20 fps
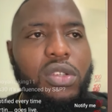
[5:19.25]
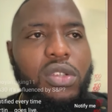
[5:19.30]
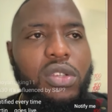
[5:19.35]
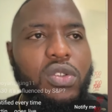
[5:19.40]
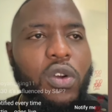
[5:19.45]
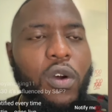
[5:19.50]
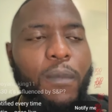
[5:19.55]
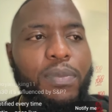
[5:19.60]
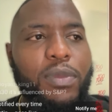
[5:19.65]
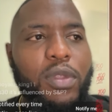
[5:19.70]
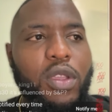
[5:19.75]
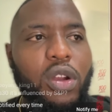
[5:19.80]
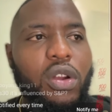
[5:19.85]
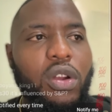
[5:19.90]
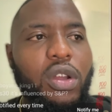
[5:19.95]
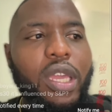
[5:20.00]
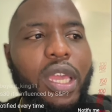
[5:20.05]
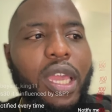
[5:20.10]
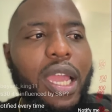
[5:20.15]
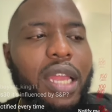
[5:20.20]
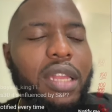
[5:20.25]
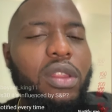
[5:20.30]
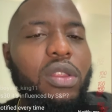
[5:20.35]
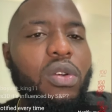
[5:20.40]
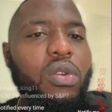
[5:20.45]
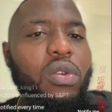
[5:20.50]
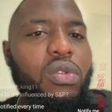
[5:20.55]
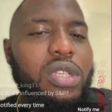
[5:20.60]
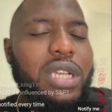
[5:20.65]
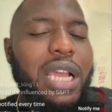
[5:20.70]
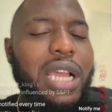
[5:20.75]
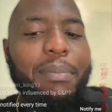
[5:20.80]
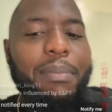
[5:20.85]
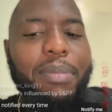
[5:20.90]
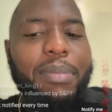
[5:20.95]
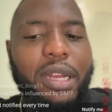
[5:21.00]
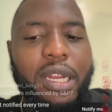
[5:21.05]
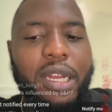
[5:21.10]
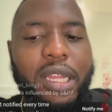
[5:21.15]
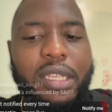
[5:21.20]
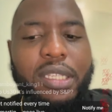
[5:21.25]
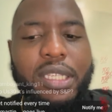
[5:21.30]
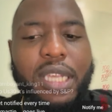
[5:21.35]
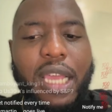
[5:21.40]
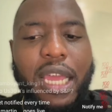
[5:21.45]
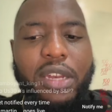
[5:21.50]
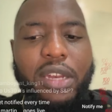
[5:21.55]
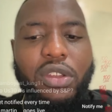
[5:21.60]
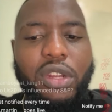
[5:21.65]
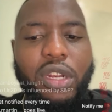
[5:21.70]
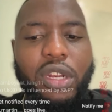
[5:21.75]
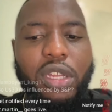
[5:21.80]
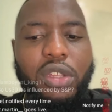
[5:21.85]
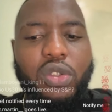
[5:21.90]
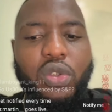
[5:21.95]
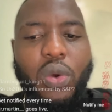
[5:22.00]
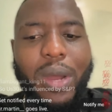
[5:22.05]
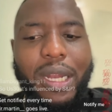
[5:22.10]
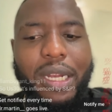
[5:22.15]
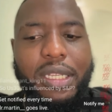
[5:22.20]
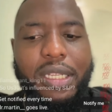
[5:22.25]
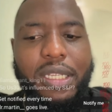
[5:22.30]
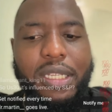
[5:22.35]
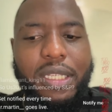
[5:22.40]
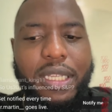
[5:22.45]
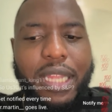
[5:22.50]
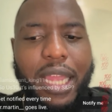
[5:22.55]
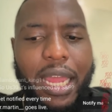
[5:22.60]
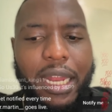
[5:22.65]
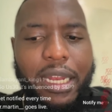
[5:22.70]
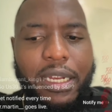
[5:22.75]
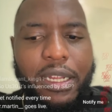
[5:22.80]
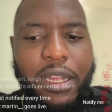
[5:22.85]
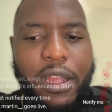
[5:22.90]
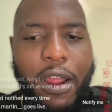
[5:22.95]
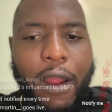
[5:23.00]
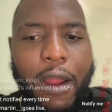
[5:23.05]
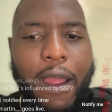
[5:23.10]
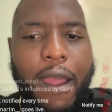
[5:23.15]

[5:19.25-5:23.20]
So you're looking at those companies and you need to understand